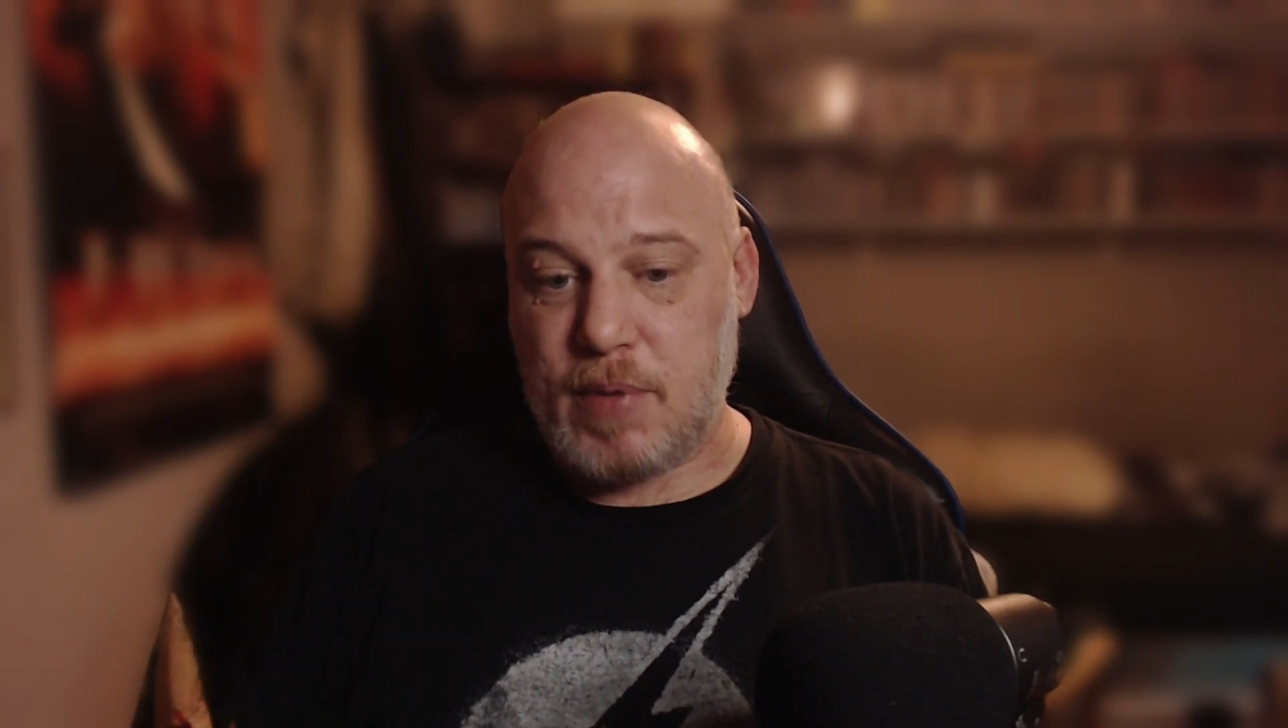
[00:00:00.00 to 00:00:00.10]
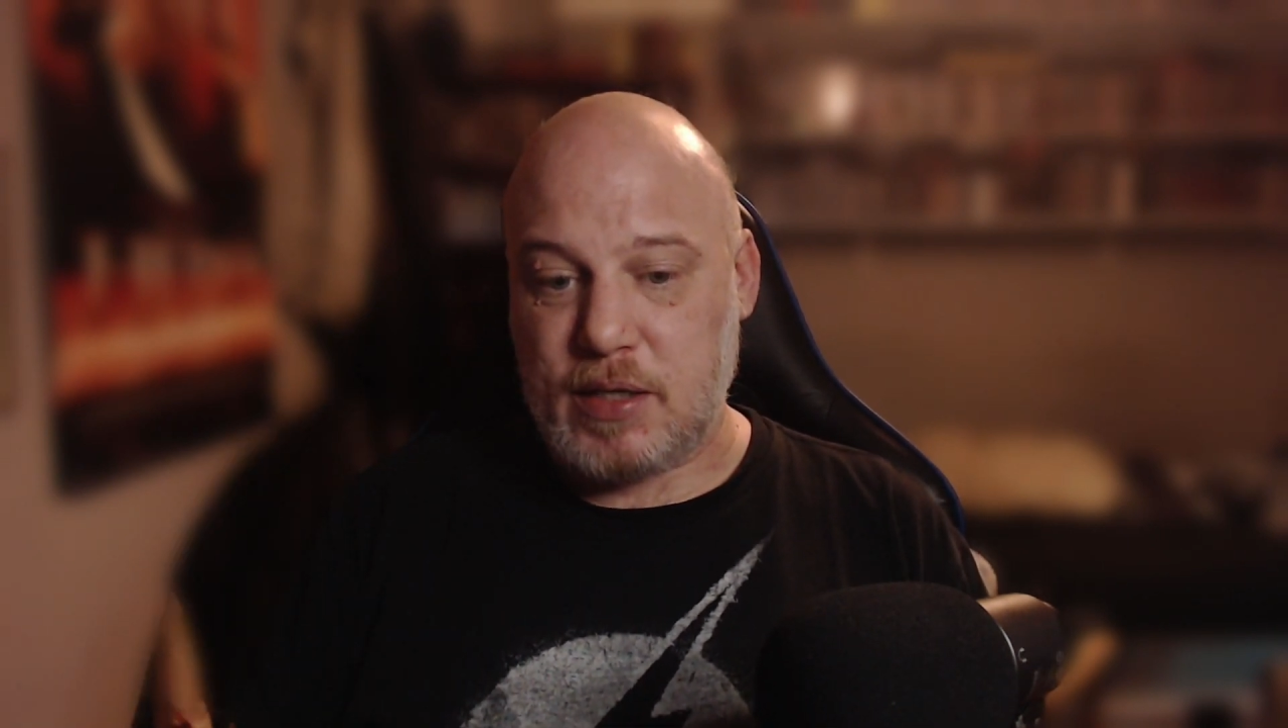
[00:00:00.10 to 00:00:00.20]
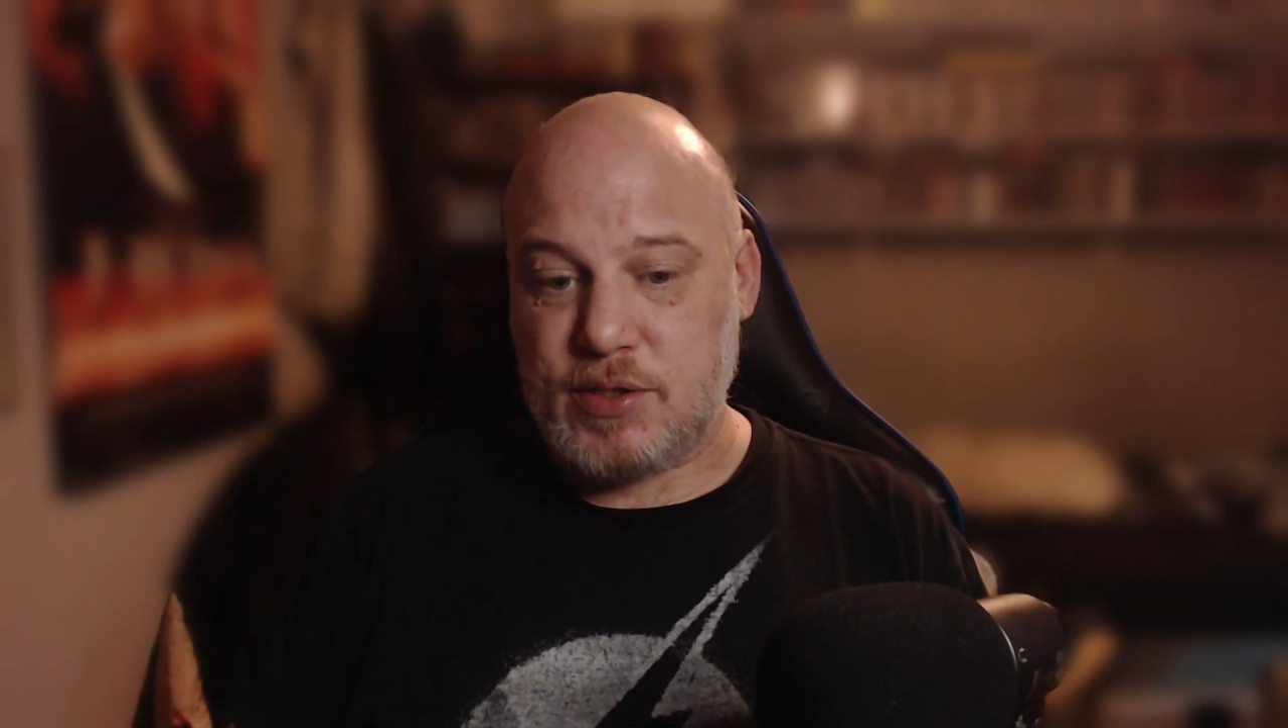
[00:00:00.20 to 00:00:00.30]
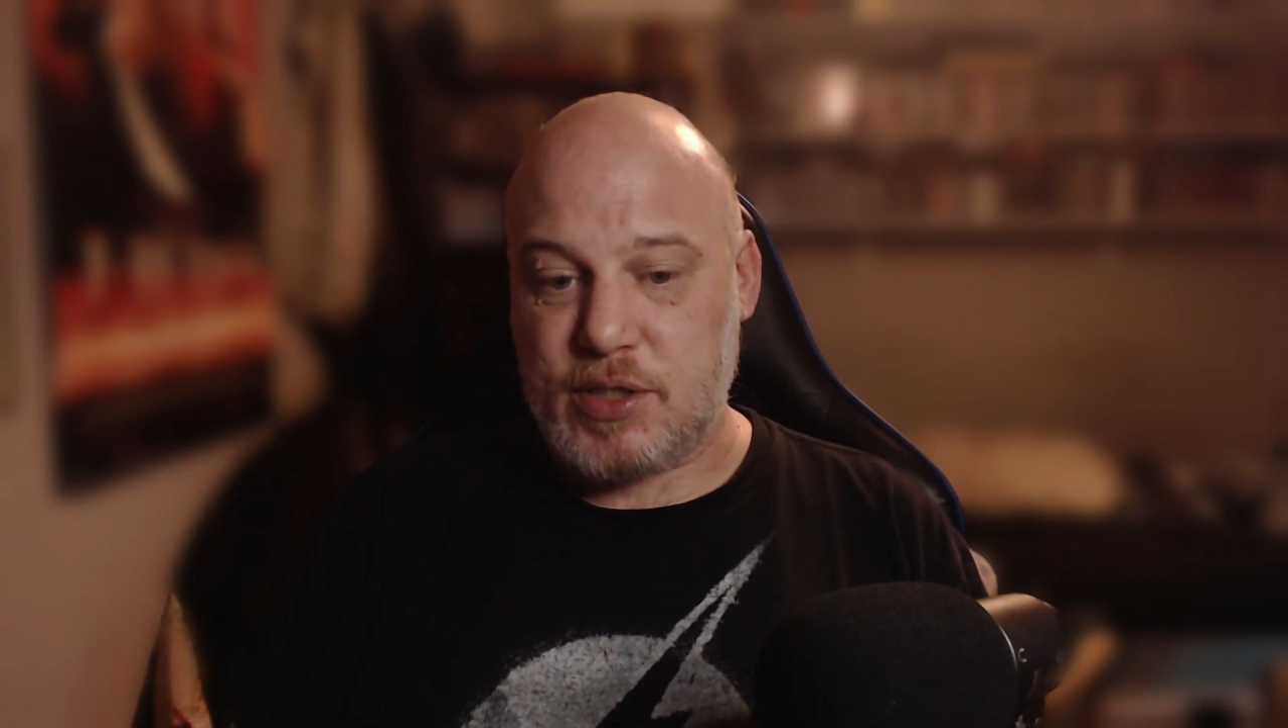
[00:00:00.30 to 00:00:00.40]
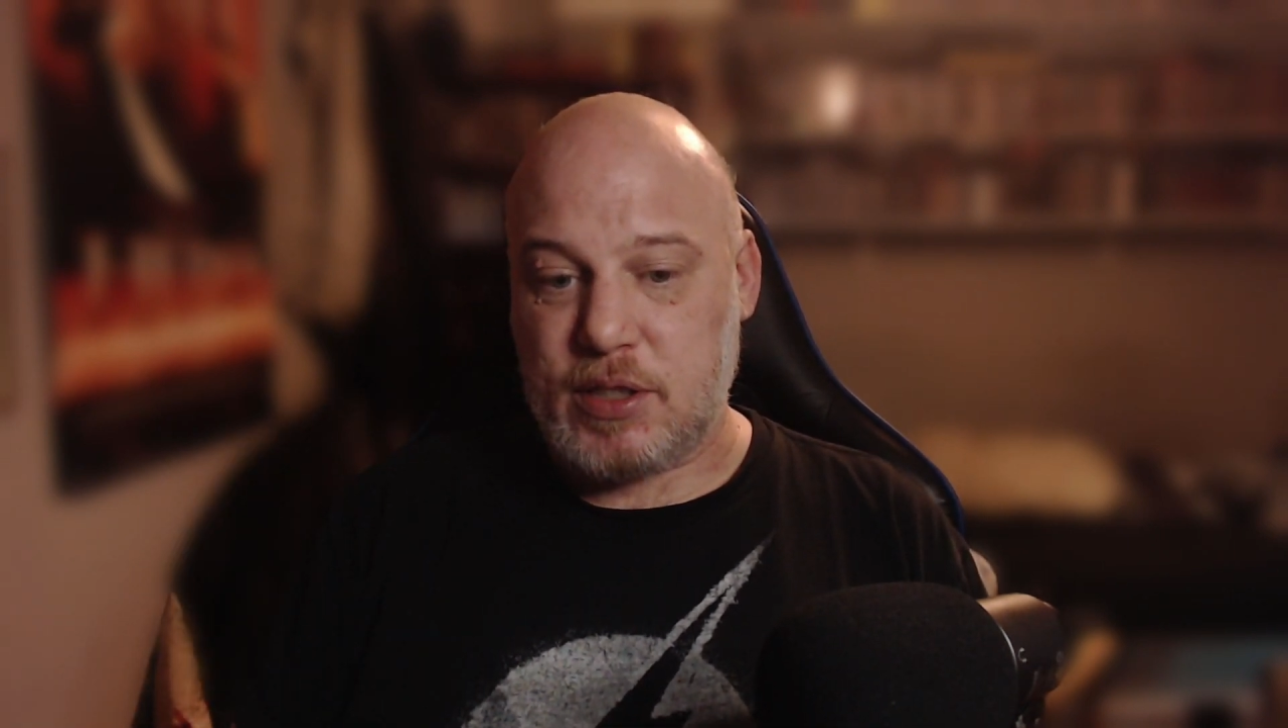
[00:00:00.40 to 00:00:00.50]

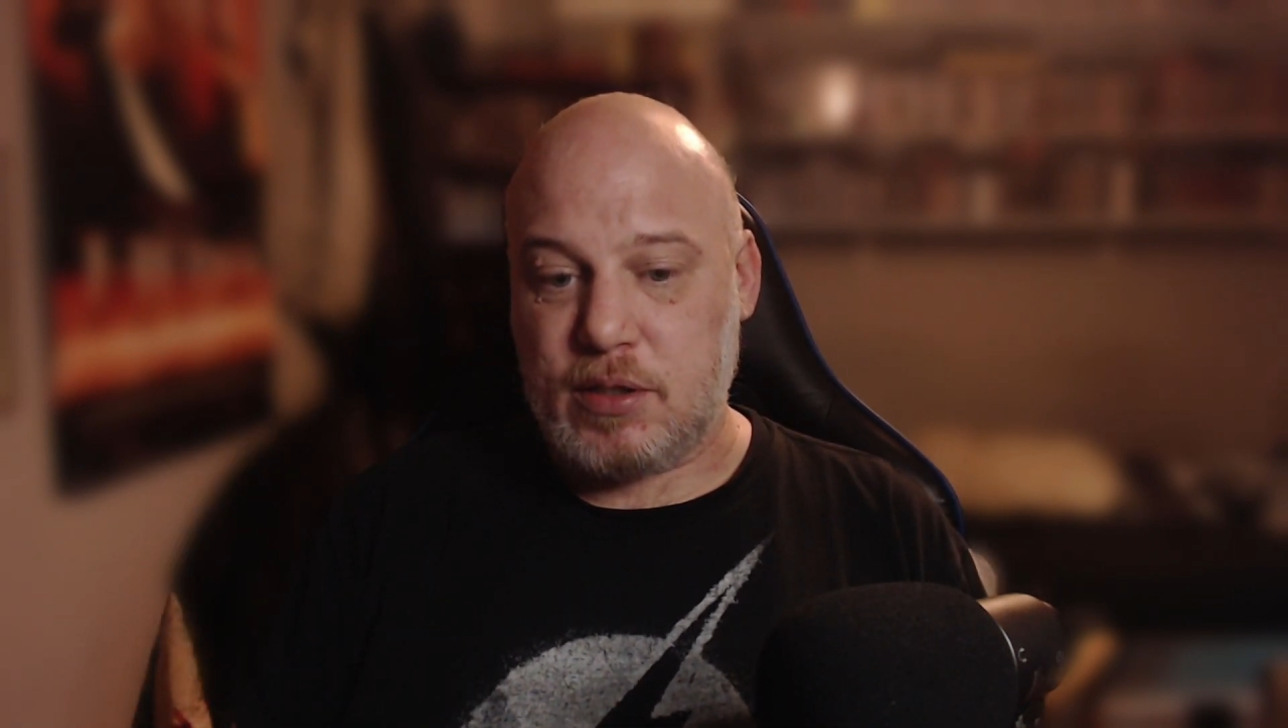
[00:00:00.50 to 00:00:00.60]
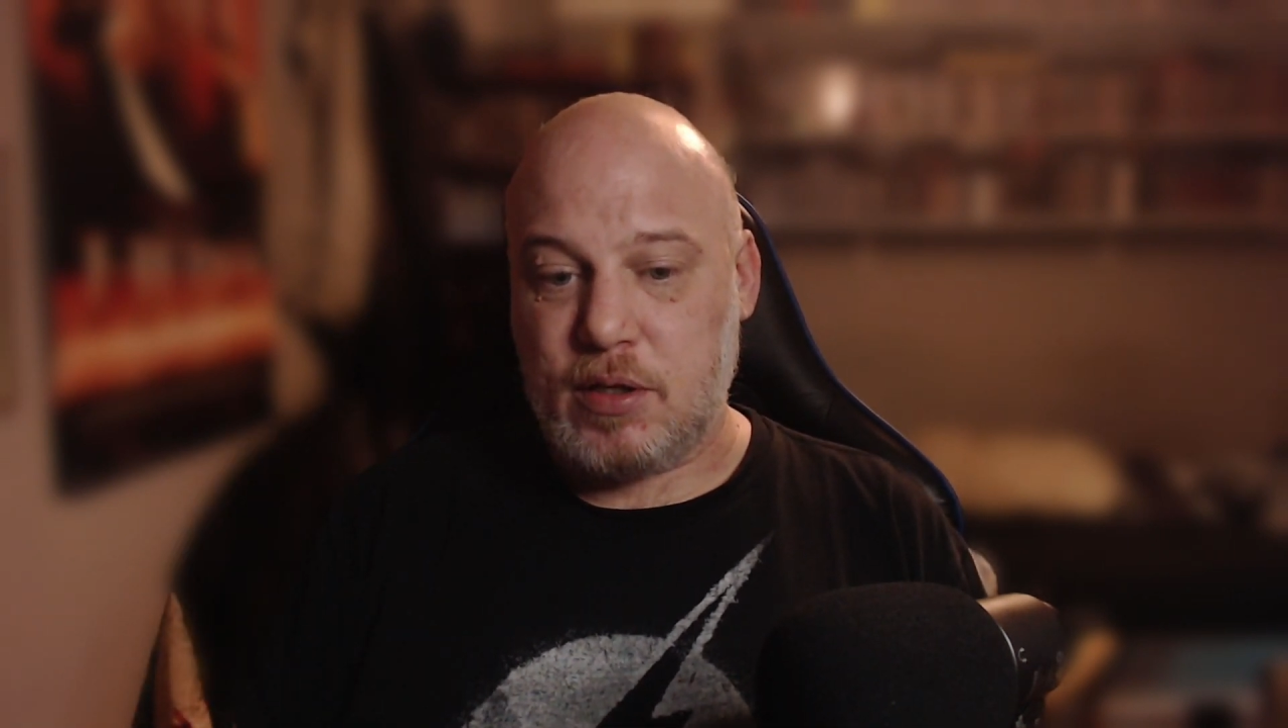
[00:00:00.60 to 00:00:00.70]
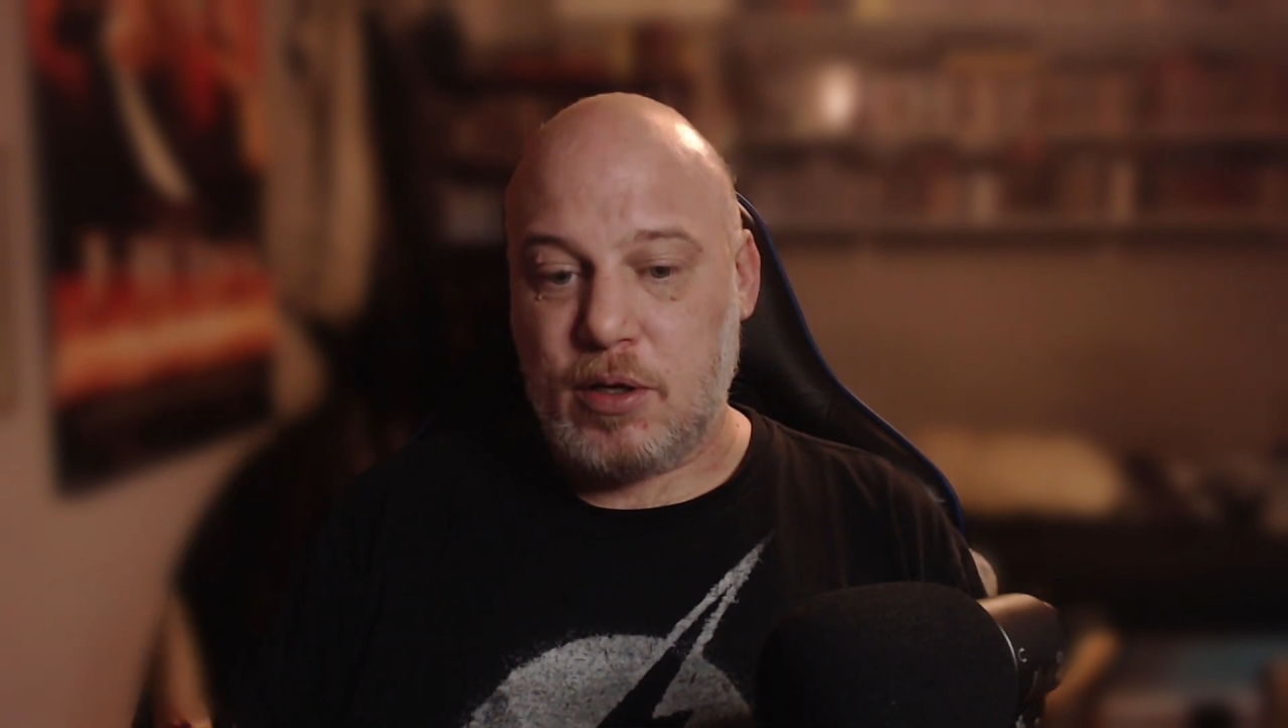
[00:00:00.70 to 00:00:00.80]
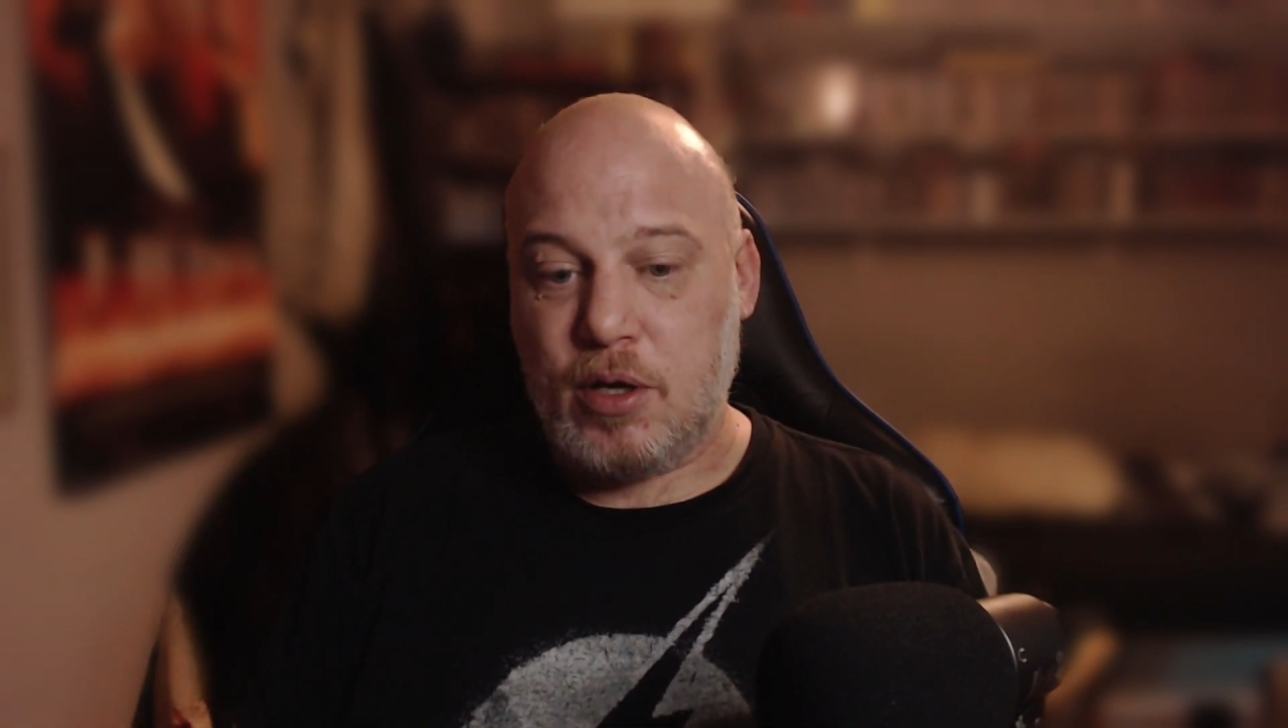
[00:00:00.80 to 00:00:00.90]
engine,